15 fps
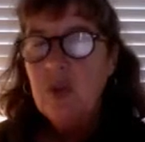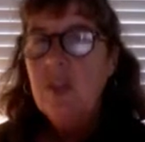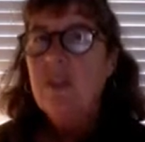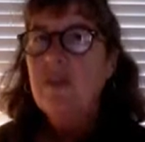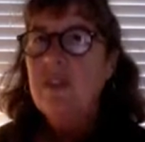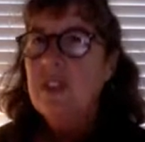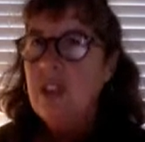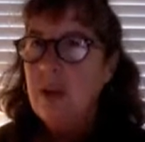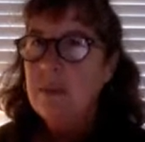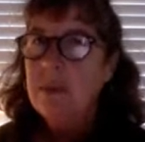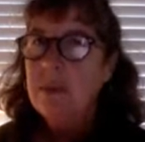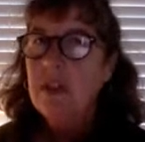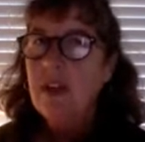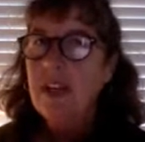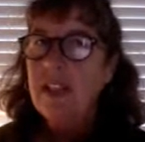
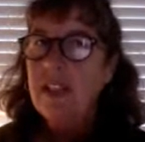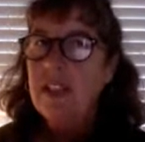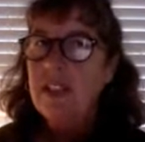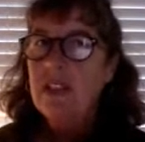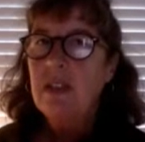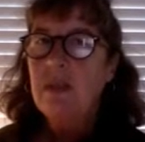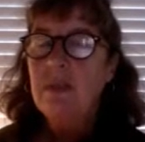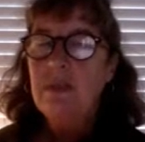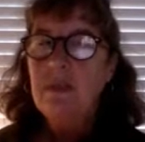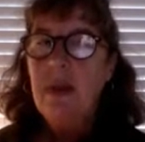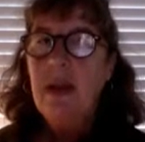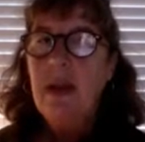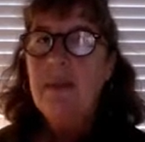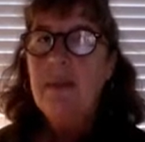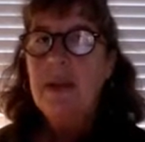substrates
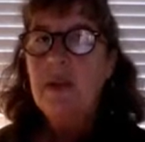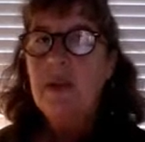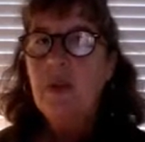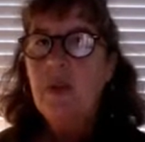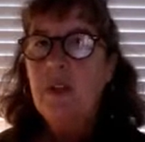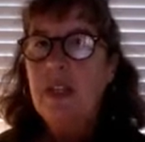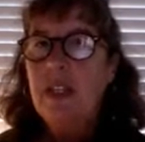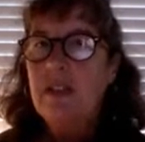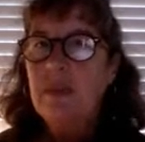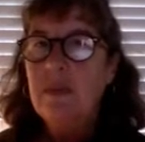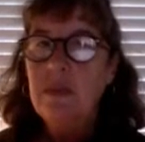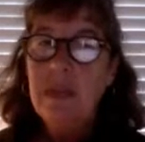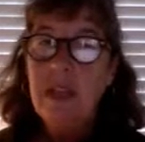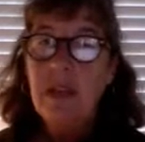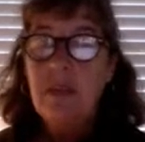by microorganisms.
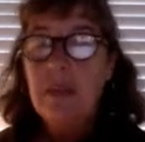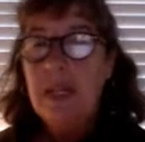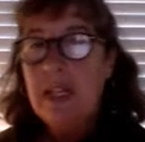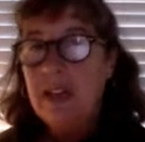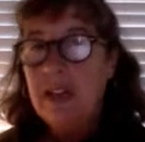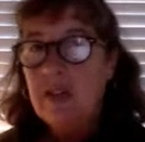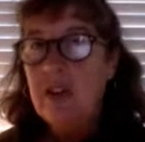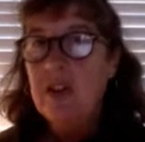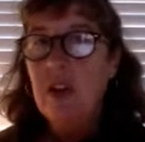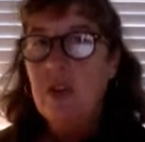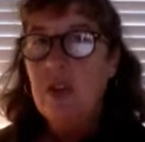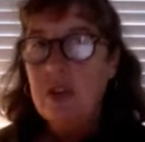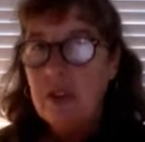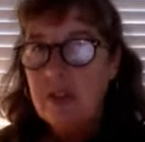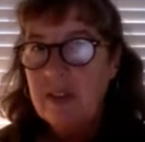They could be electron
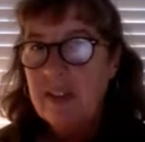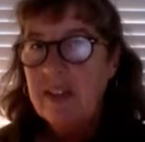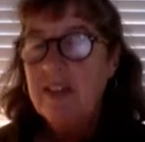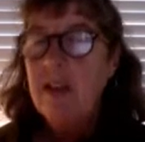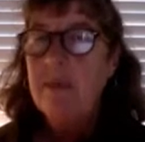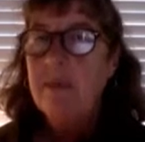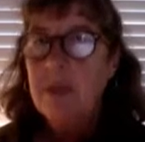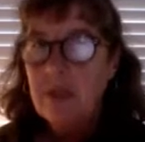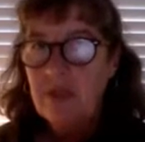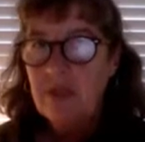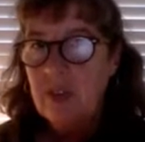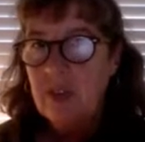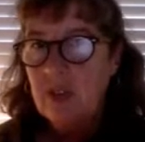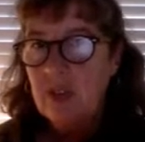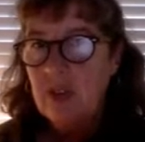donors, acceptors,
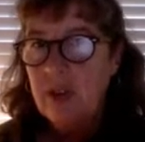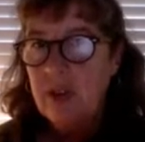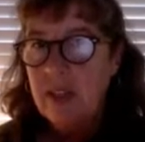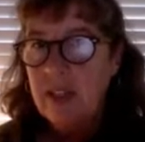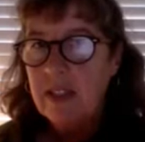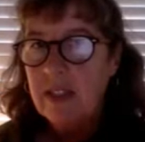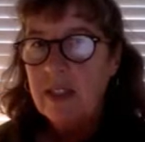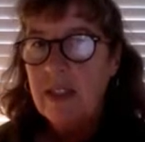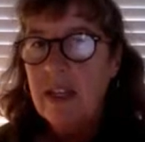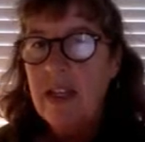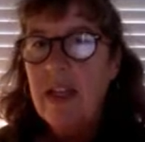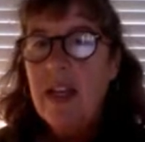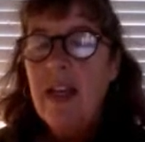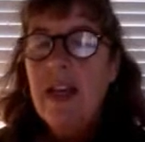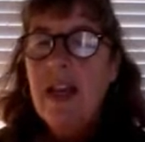nutrients.
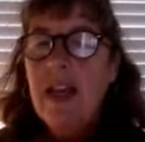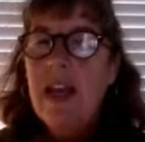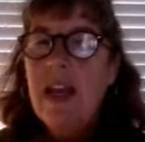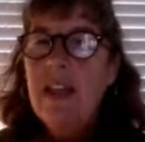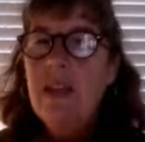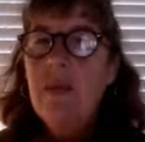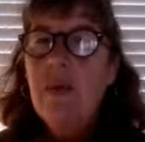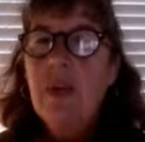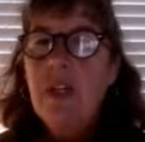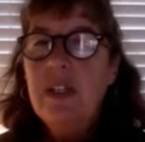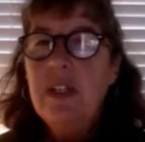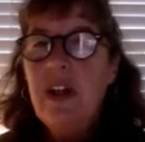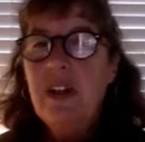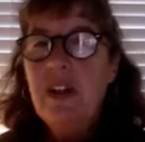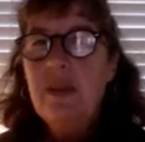And then we're going to
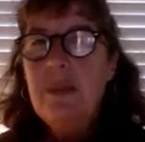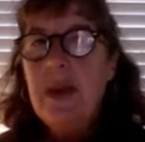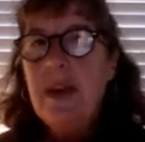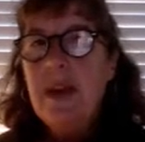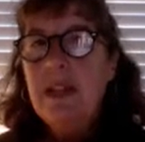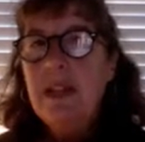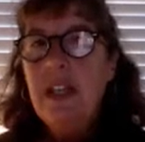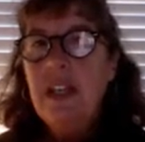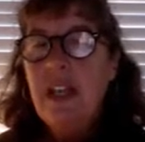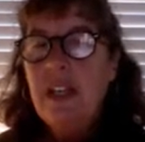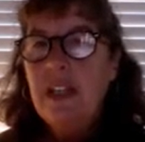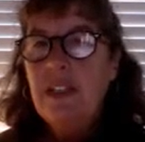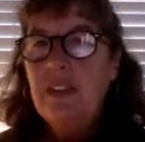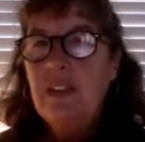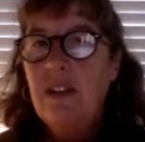talk about
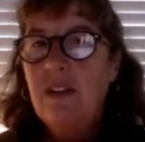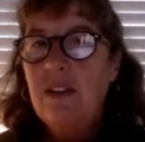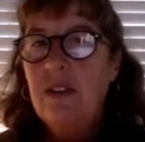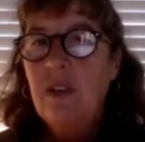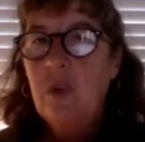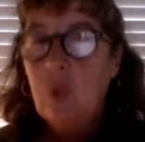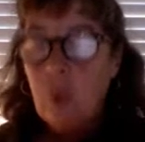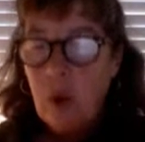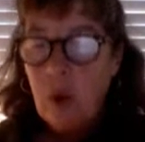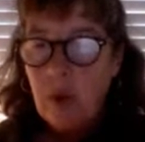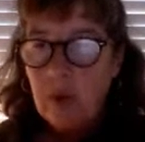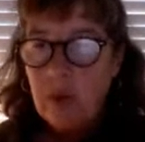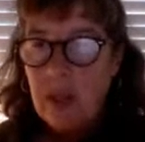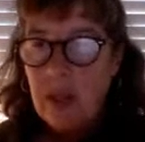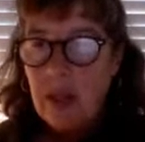kinetics of
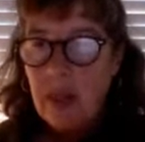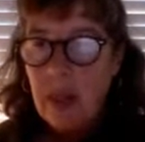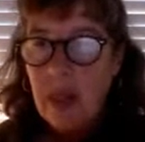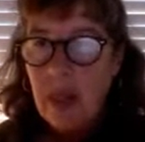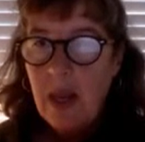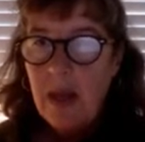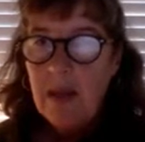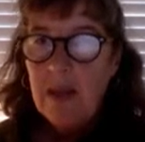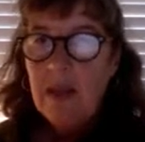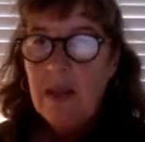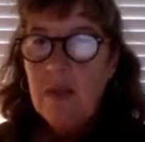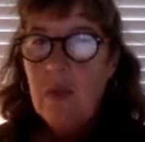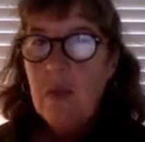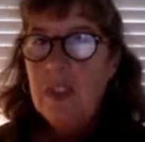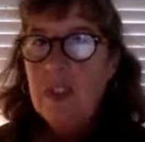growth,
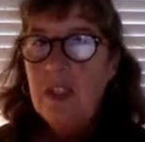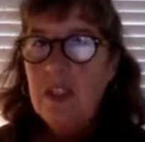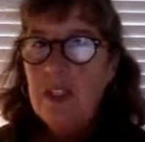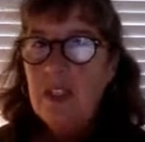which is